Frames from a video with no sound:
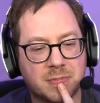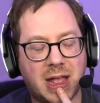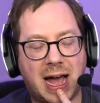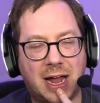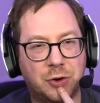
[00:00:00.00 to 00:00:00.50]

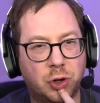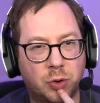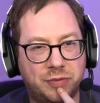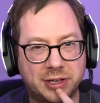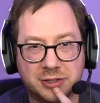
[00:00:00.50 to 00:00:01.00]
I don't know
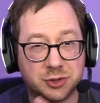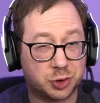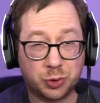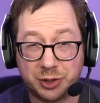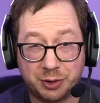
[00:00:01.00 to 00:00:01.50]
if he can
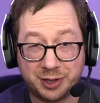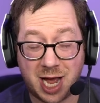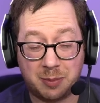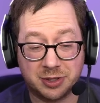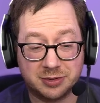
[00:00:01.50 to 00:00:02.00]
destroy Green
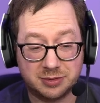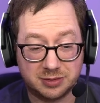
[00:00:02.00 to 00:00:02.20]
Goblin,